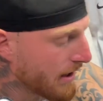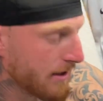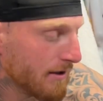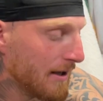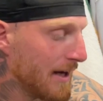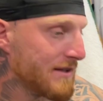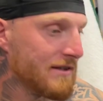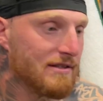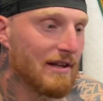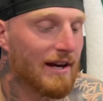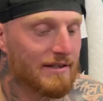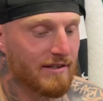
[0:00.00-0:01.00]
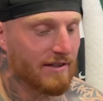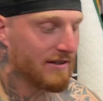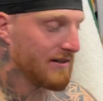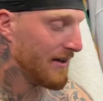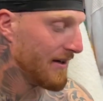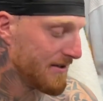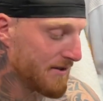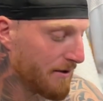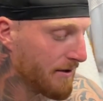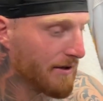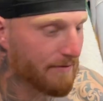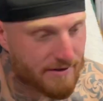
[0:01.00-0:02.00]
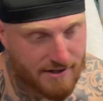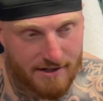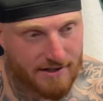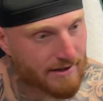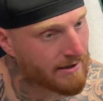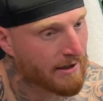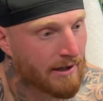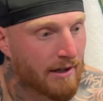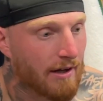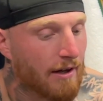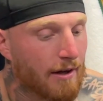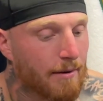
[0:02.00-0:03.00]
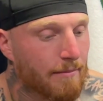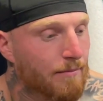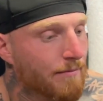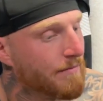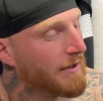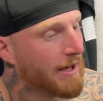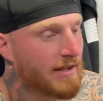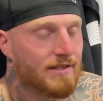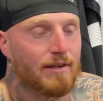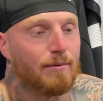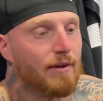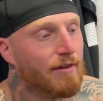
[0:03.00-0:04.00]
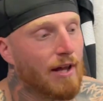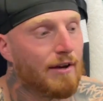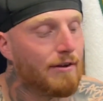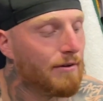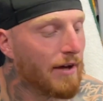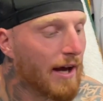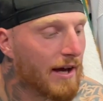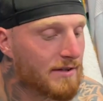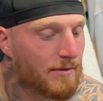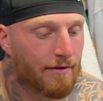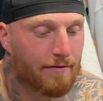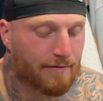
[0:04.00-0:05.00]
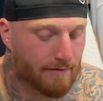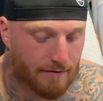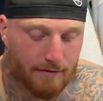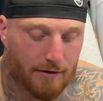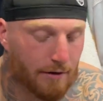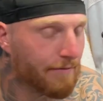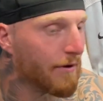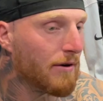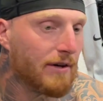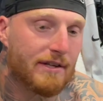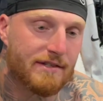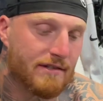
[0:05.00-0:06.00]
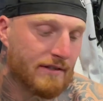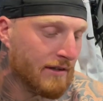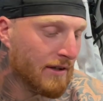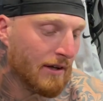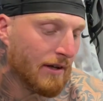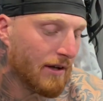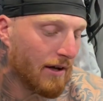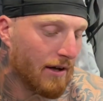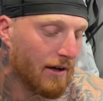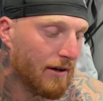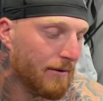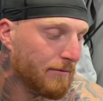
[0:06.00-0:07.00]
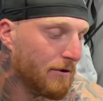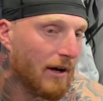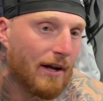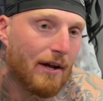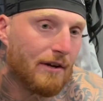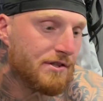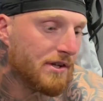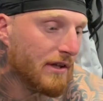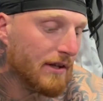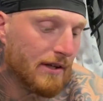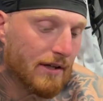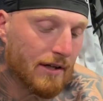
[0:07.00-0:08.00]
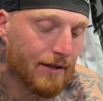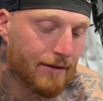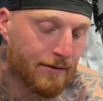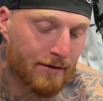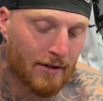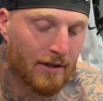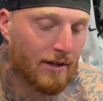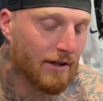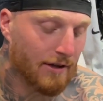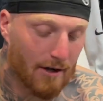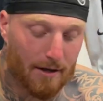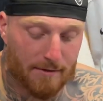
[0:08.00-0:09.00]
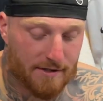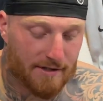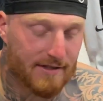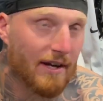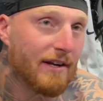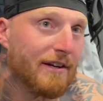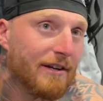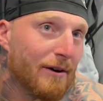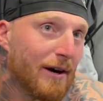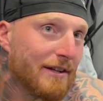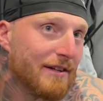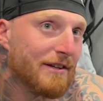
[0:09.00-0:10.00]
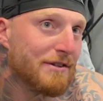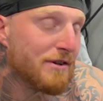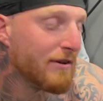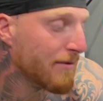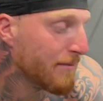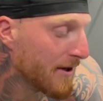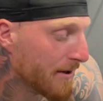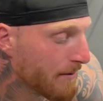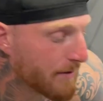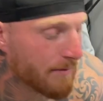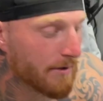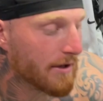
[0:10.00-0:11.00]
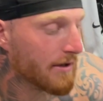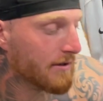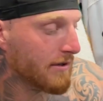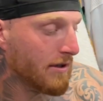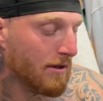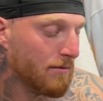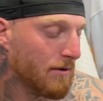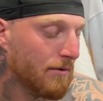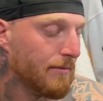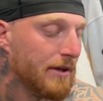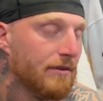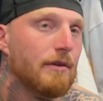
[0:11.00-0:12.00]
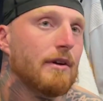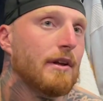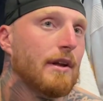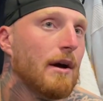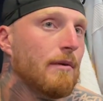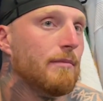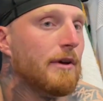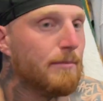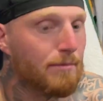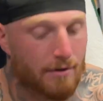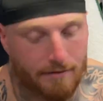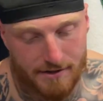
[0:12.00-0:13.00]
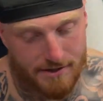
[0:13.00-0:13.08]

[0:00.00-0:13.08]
Yeah, you know, last year's last year. It's a whole different season. Like I said, we have a lot of new guys. We have new focus, great energy, and, you know, I'm just excited to go out there and show everybody what we've been doing and how we've been improving.